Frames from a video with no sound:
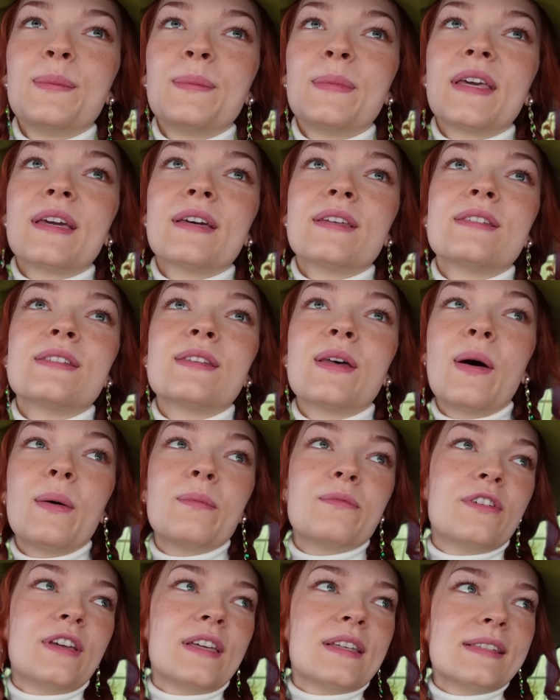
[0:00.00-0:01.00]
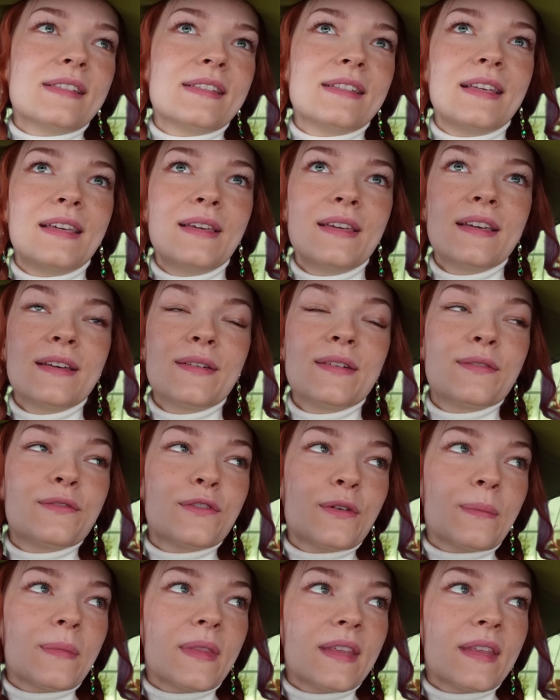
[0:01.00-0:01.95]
Because obviously, from